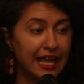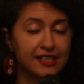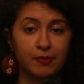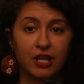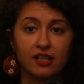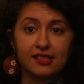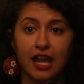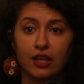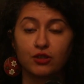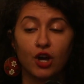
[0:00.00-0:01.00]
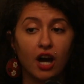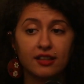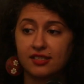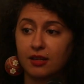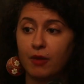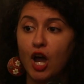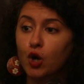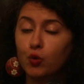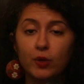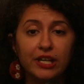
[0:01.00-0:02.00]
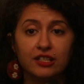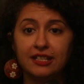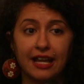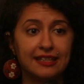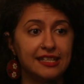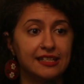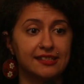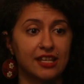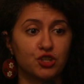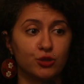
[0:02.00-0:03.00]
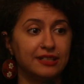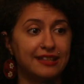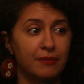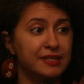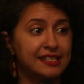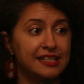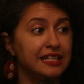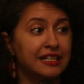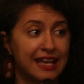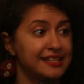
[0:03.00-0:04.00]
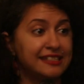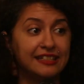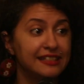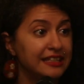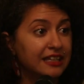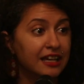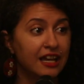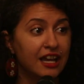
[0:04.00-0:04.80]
it's because I caught some weird 19th century Damascene STD.